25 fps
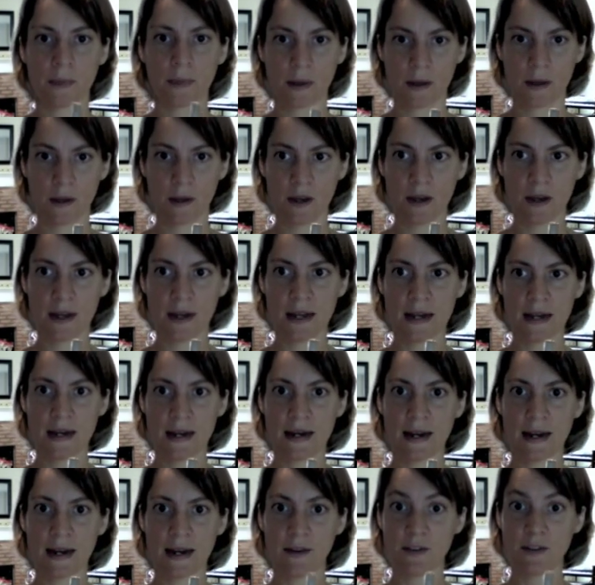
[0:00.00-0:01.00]
Good.
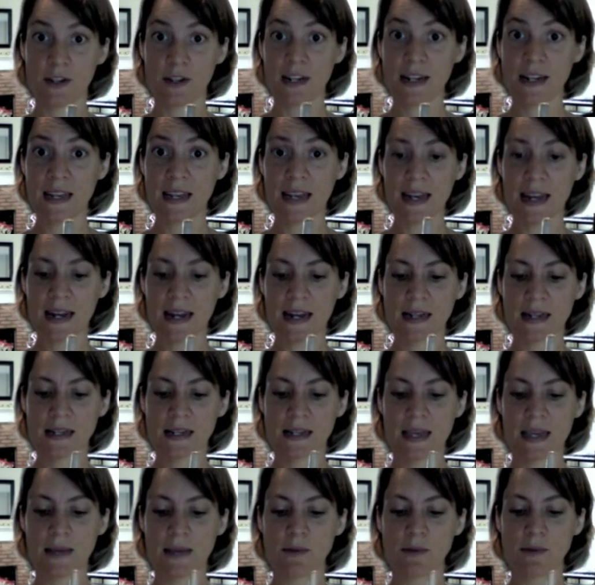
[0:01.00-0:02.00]
Now, if you didn't get it,
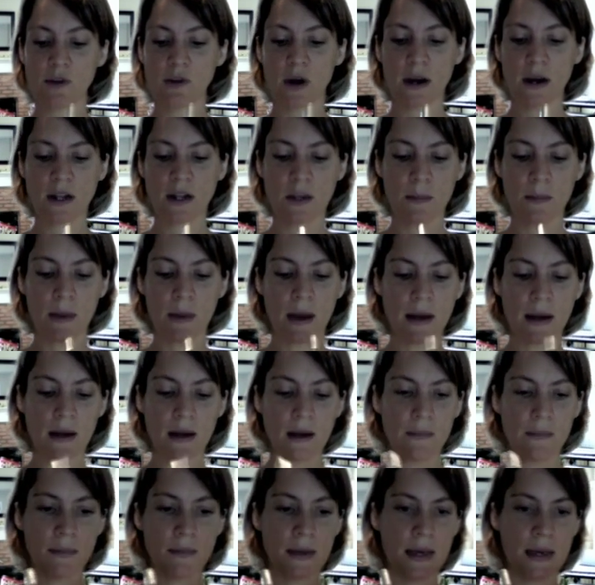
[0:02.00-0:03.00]
keep trying. You might
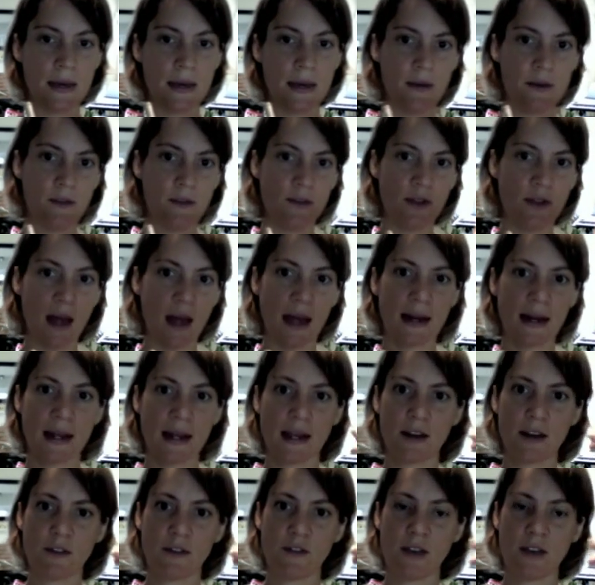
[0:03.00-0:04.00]
not be flattening
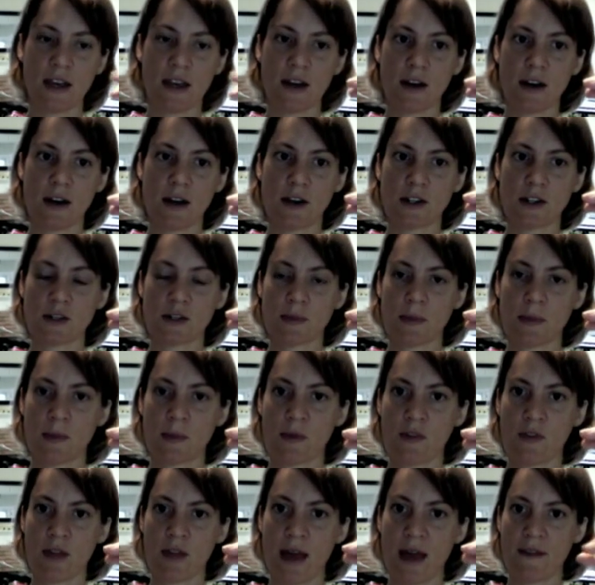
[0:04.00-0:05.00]
your fingers. Remember,
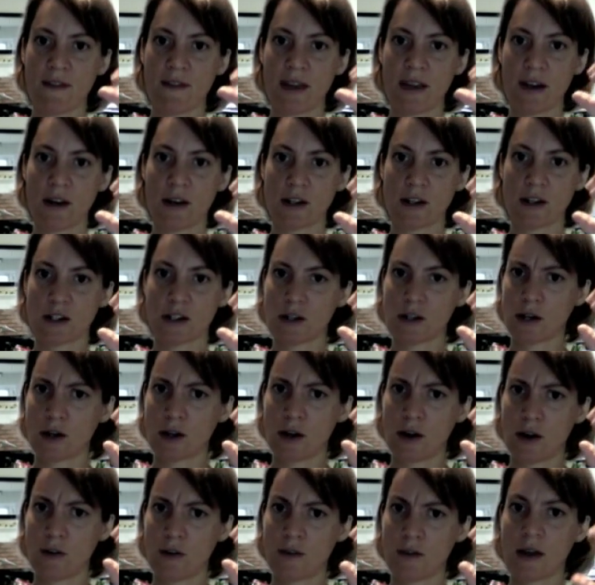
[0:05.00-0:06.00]
flat fingers, not
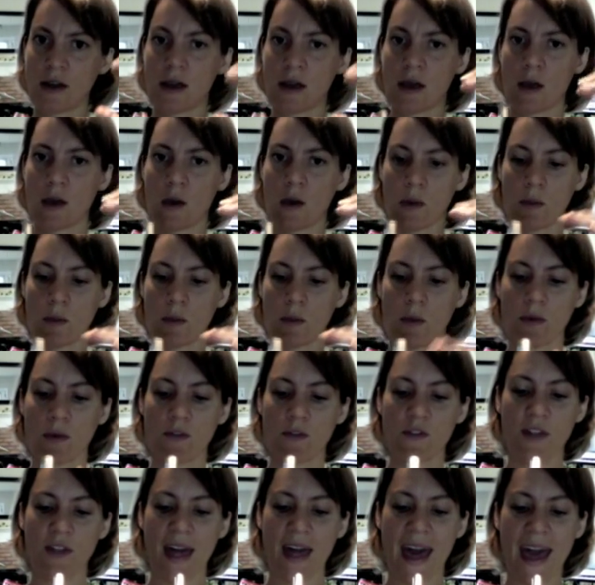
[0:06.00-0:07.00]
curved. We want
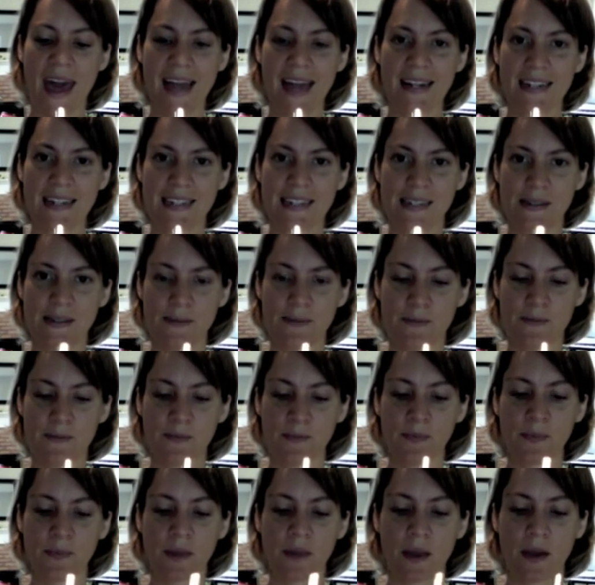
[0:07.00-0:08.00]
flat.
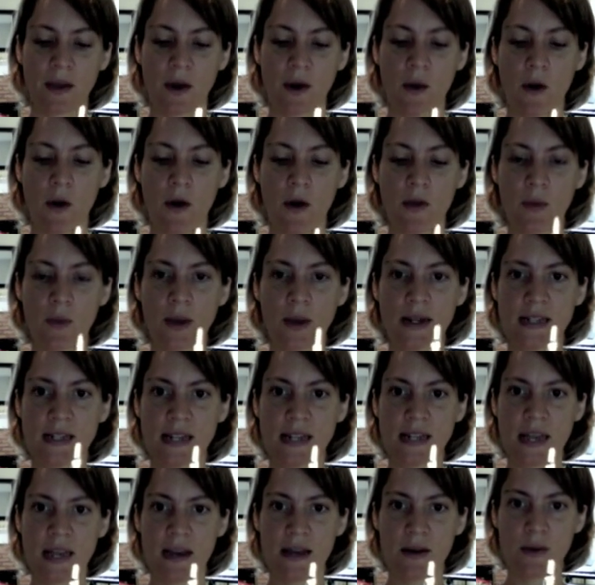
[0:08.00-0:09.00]
Go all the way
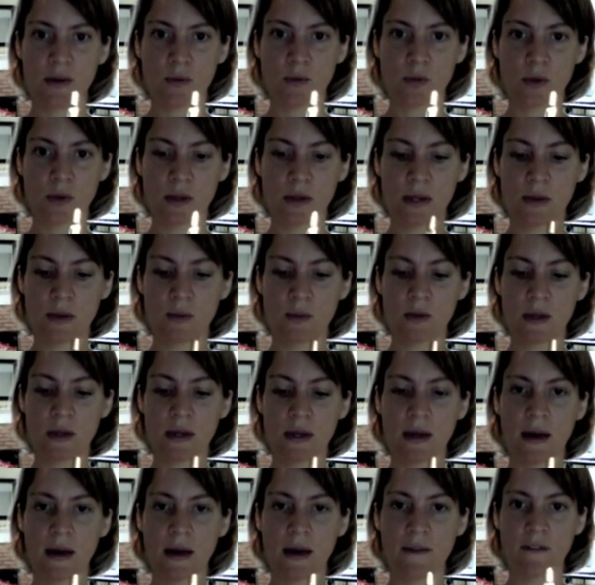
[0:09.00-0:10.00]
down, really, really
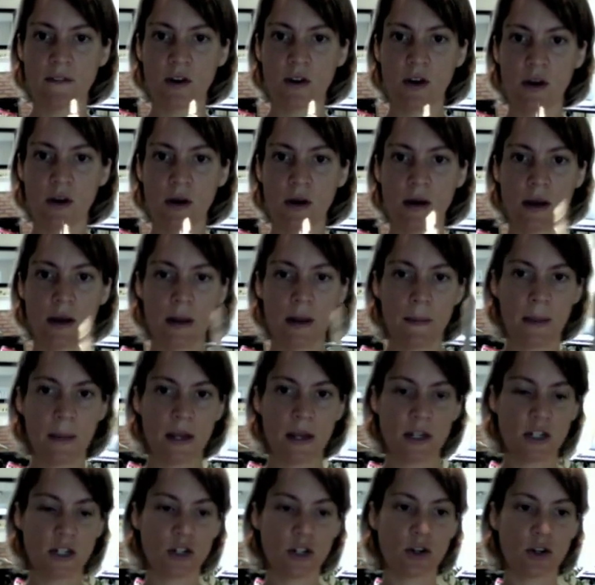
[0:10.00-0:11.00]
cover. Make
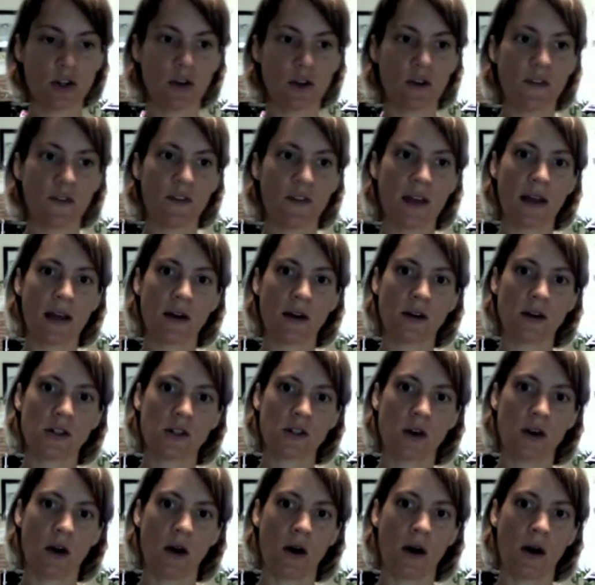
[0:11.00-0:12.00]
sure your fingers
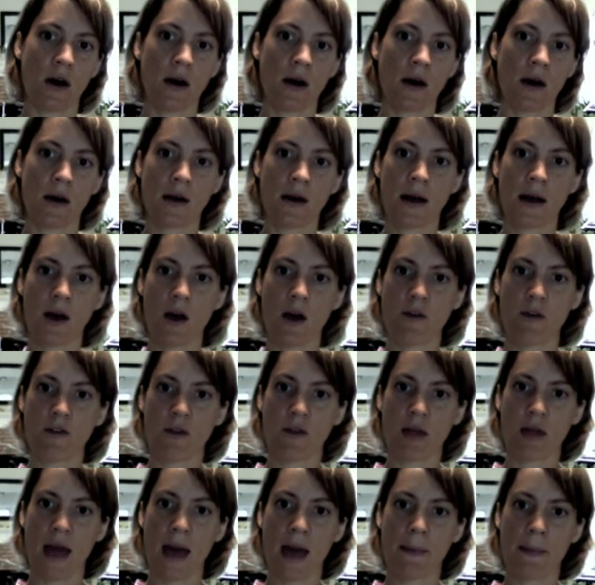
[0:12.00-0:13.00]
are
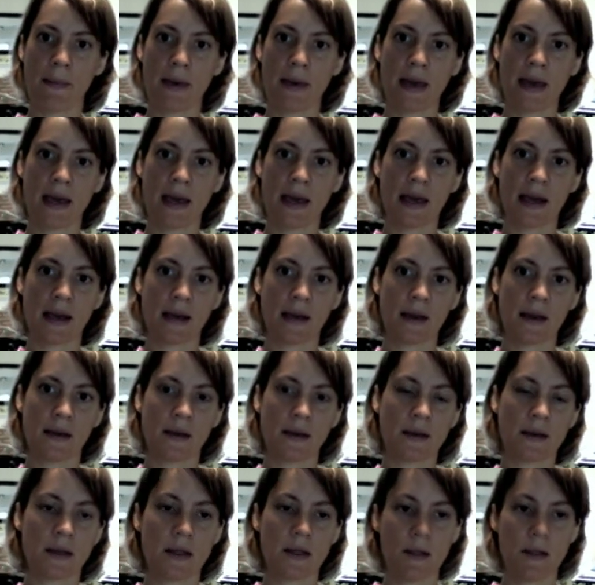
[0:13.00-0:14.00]
overlapping
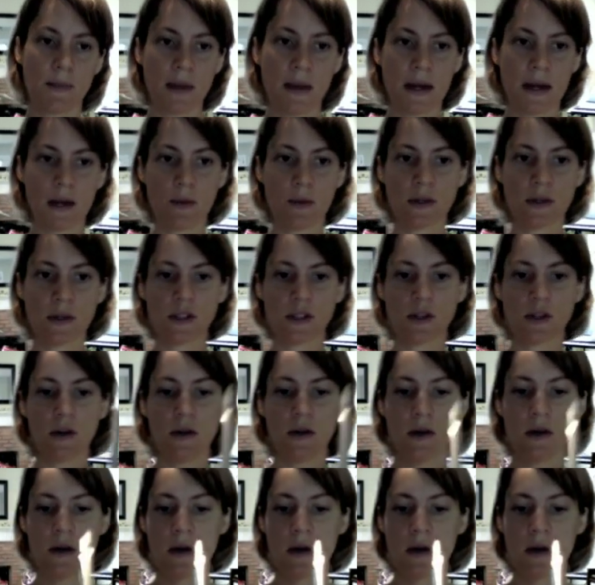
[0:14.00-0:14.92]
the penny whistle,